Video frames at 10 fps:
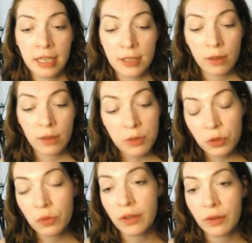So I'm
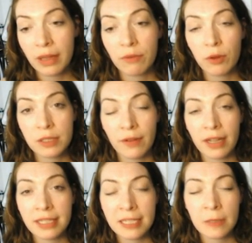sure that you'll have lots of
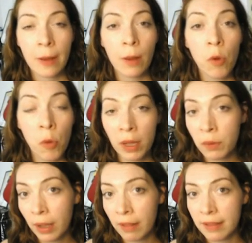ideas about what
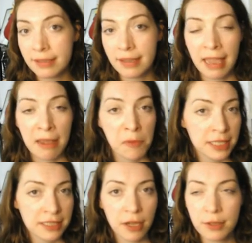went well this year, what
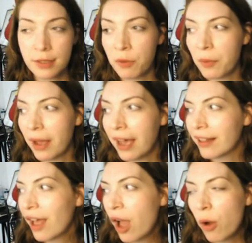didn't go so well,